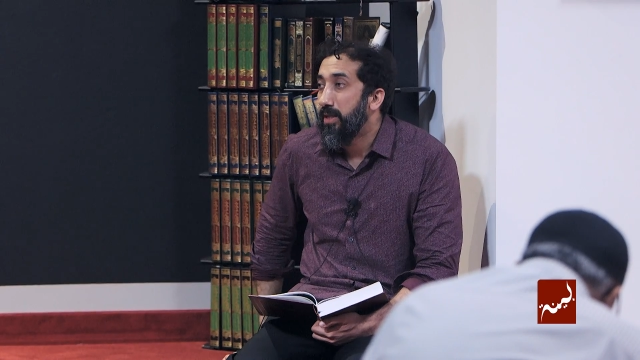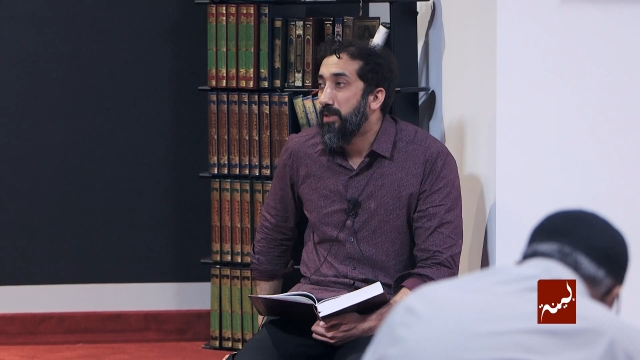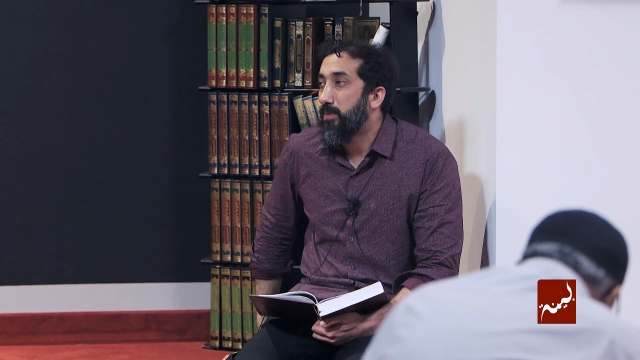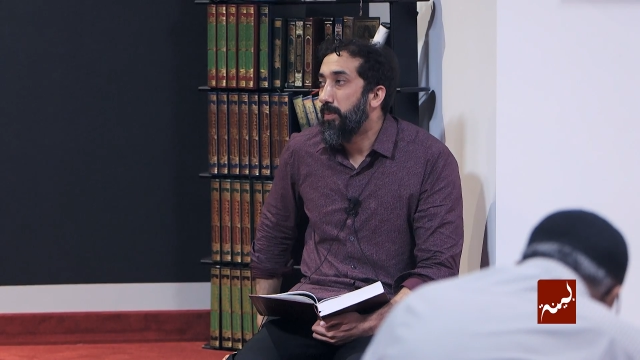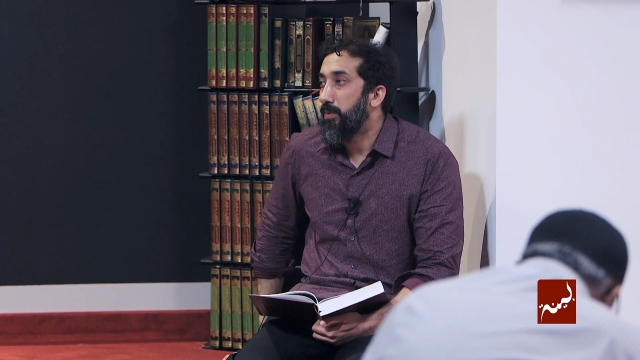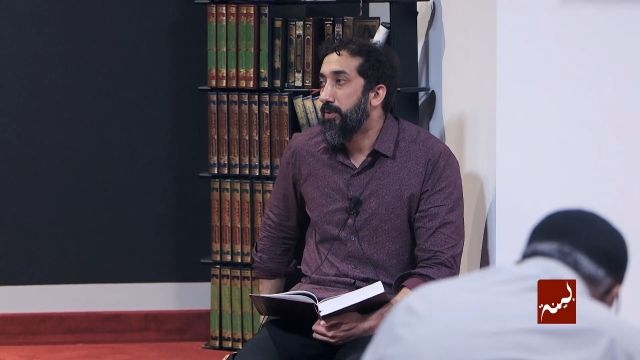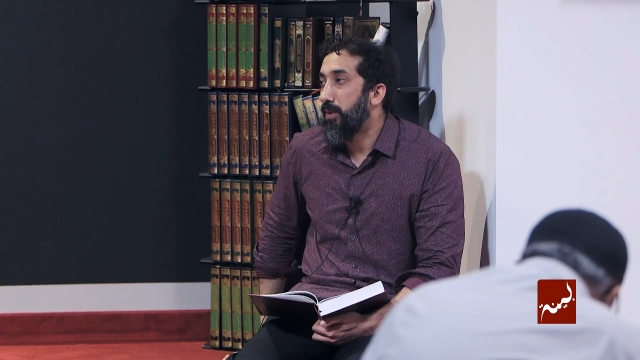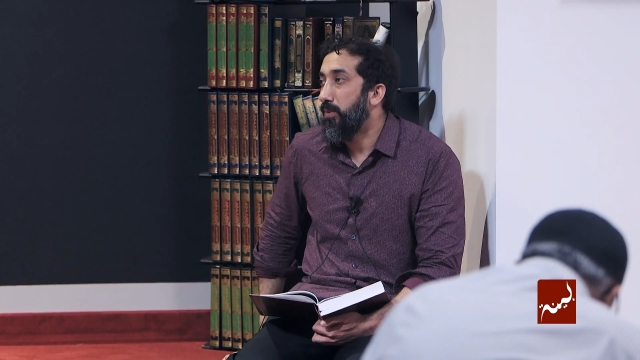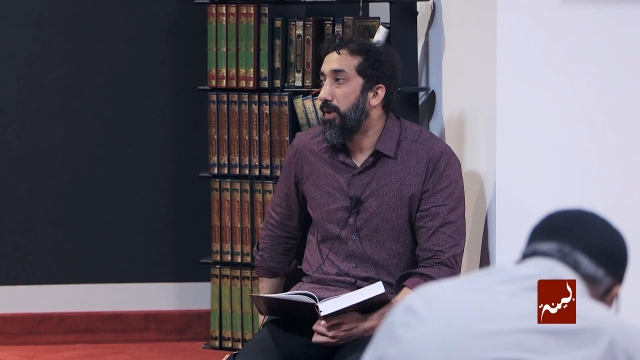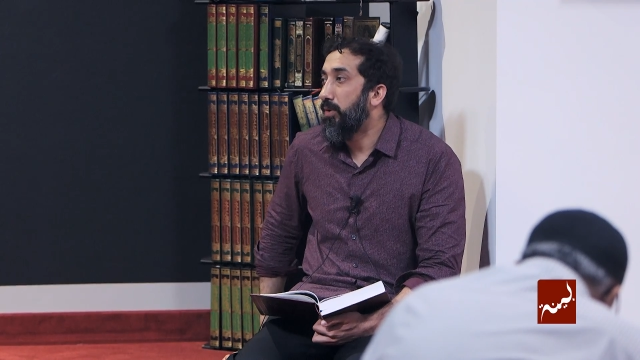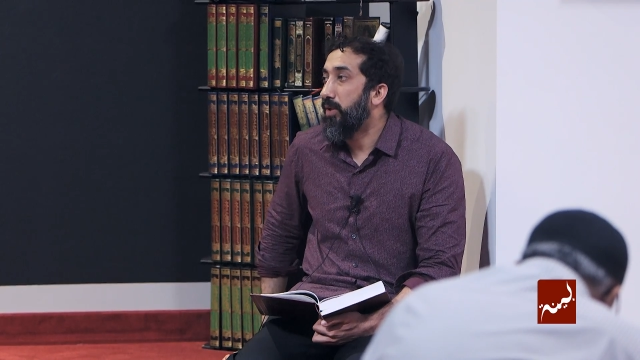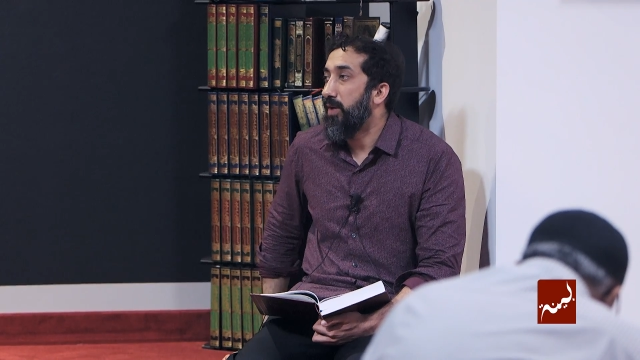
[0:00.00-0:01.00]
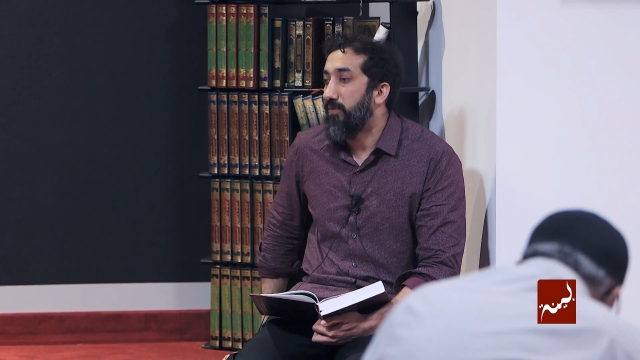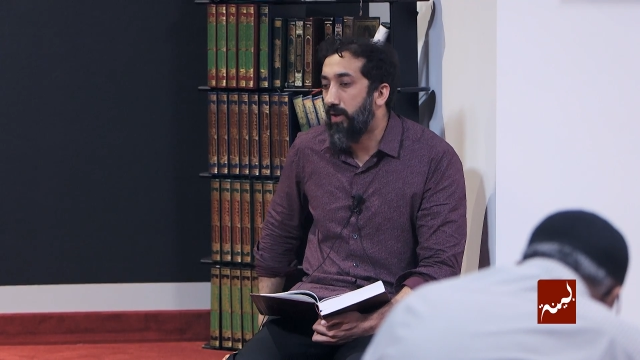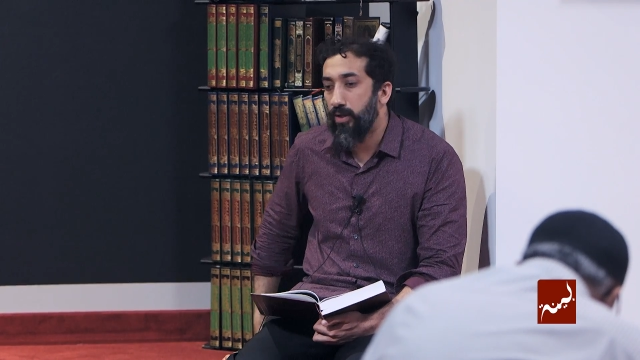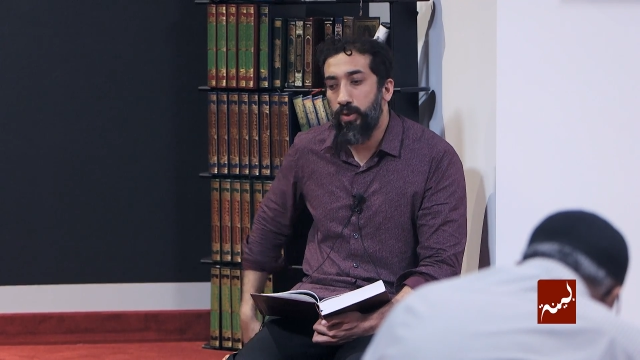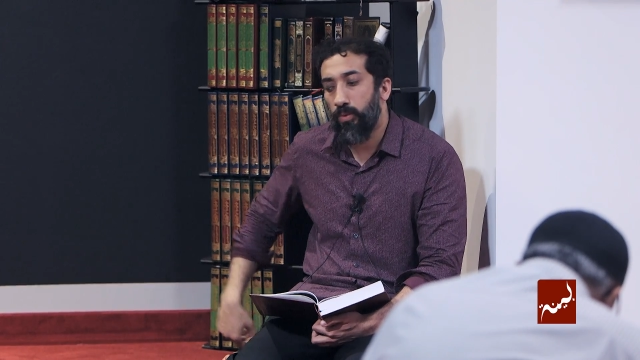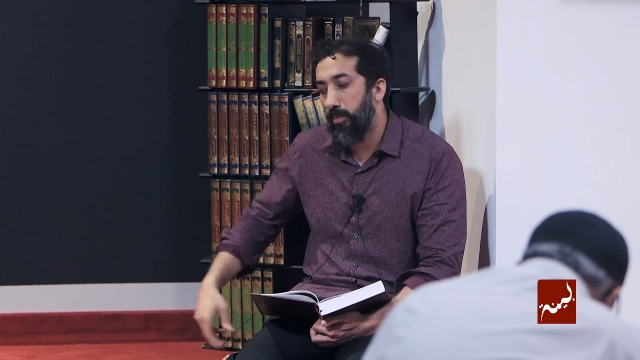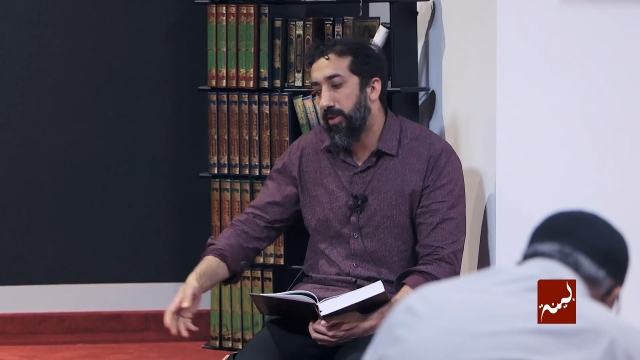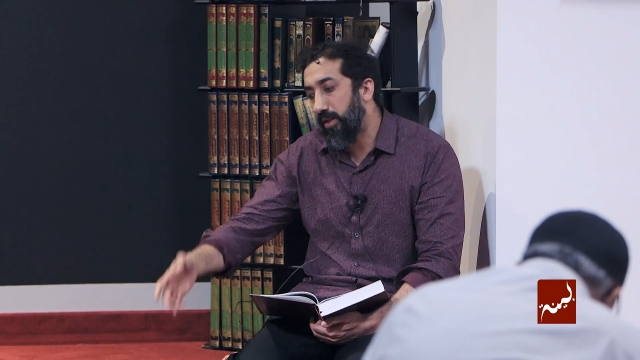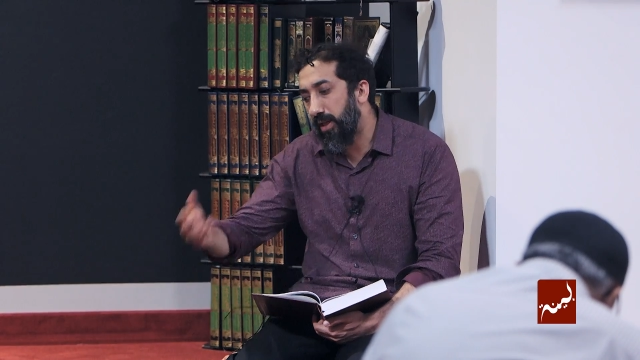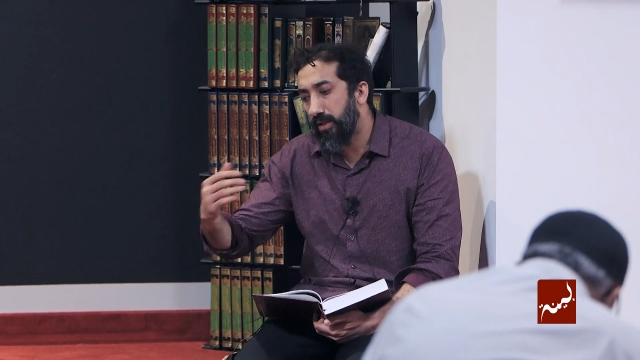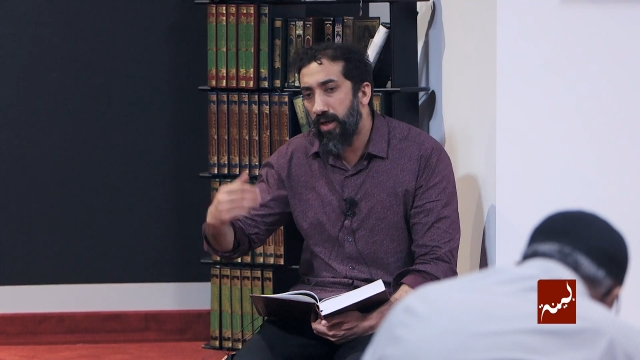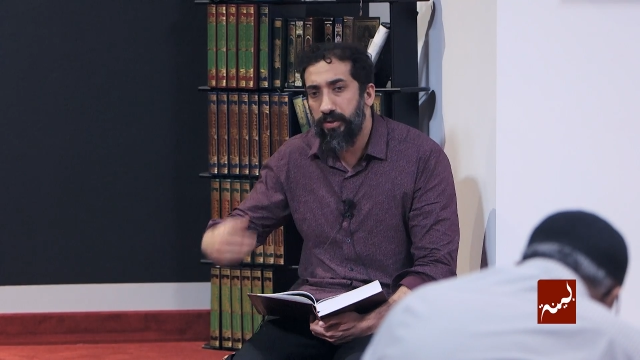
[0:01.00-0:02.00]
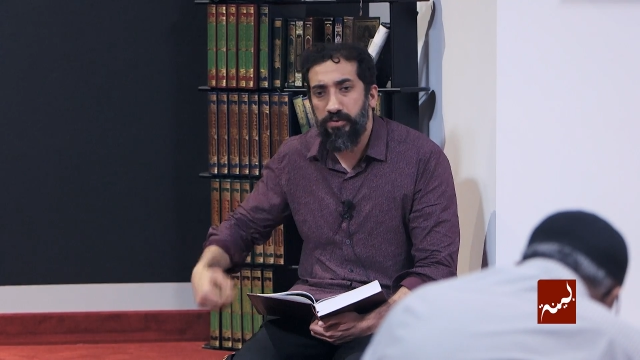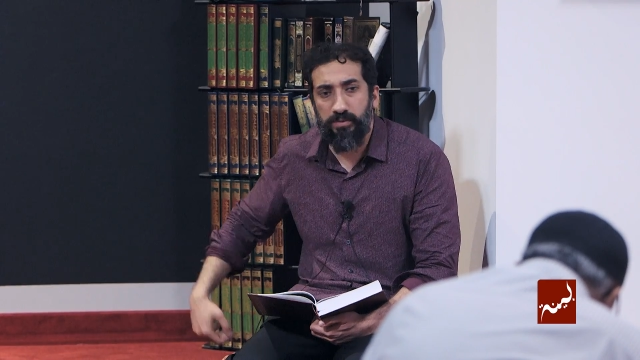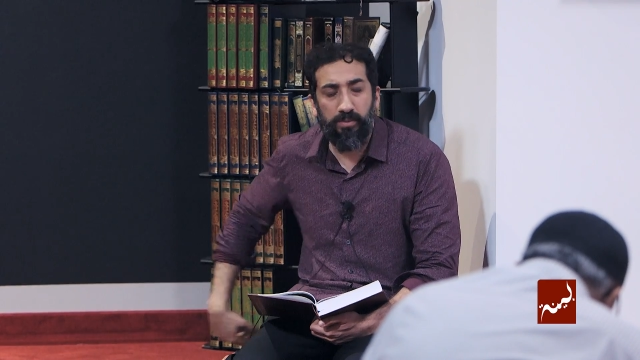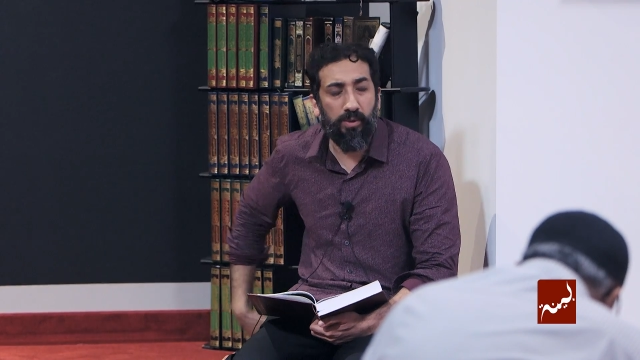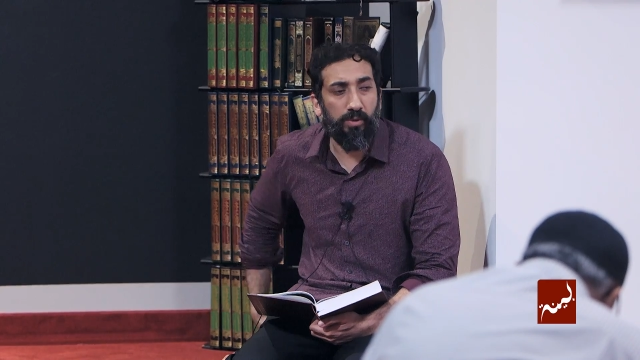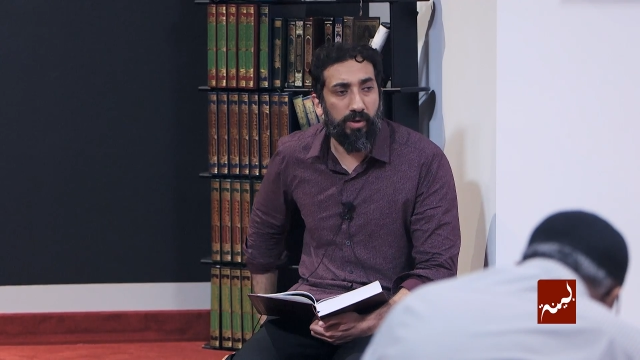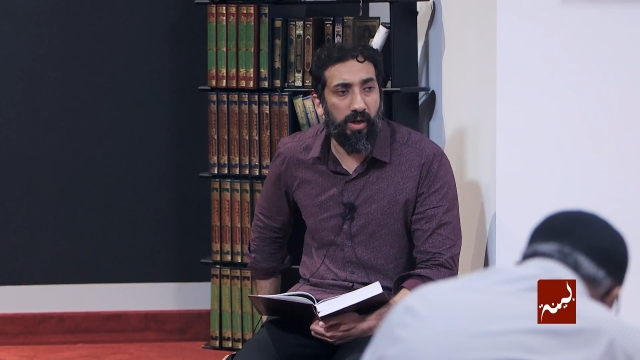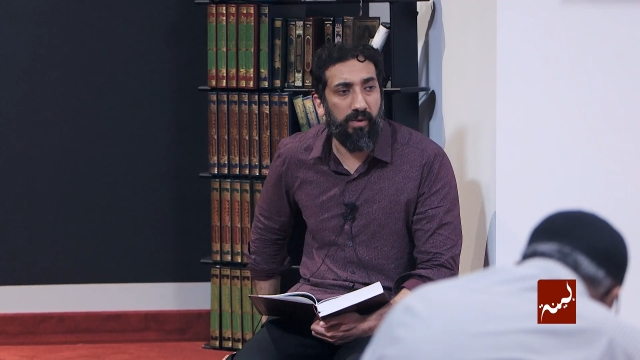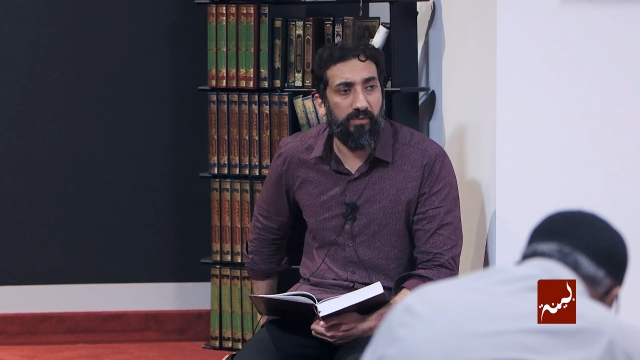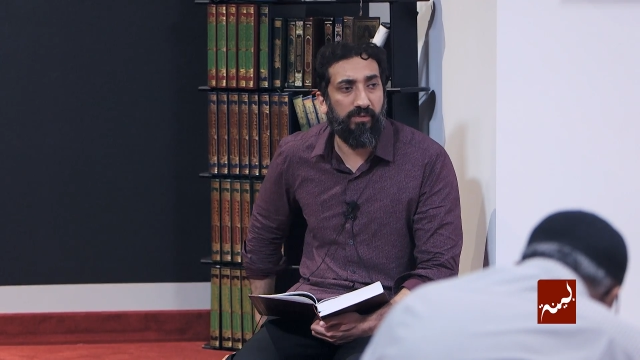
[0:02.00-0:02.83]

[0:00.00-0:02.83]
is people say, well, okay, fine, you want me to get guidance from the Quran,